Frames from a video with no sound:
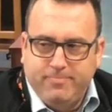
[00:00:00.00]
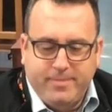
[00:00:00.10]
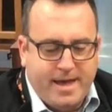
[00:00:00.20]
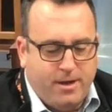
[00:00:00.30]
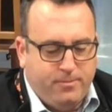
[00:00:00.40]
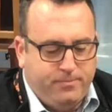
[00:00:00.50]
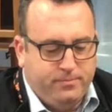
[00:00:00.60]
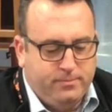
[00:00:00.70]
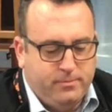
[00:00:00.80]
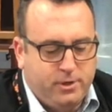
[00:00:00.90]
Now,
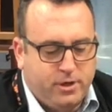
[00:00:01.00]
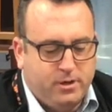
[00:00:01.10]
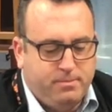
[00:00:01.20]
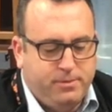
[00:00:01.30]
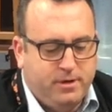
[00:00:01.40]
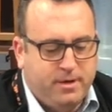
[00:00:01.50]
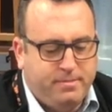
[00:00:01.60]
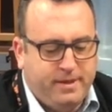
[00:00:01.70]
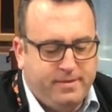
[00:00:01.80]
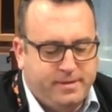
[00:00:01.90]
you're gonna put it
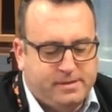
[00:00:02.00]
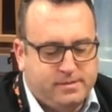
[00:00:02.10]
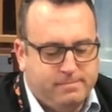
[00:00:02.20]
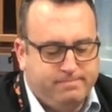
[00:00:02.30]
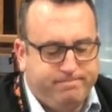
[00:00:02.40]
up like this.